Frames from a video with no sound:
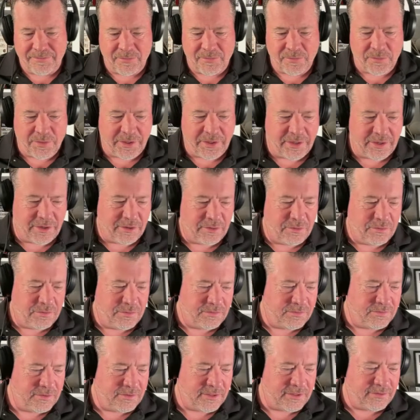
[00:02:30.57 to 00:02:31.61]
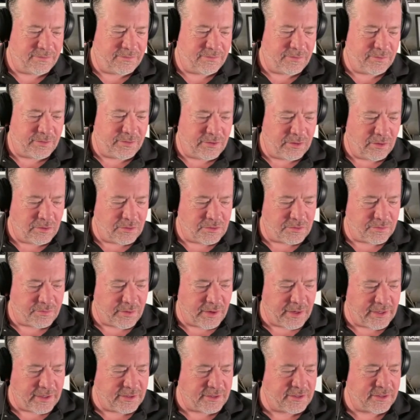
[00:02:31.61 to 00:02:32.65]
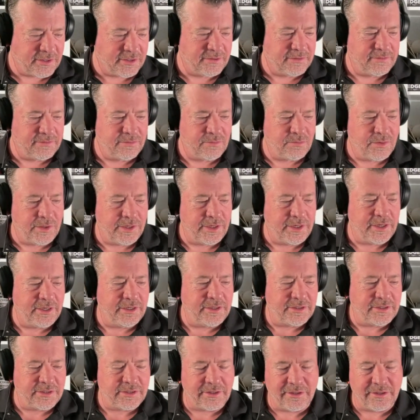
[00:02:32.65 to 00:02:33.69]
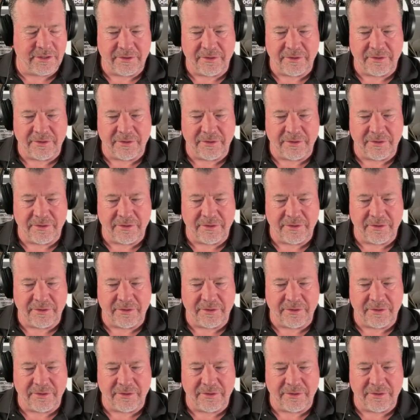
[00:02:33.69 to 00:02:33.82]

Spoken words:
we know, close friends, and Wendy's,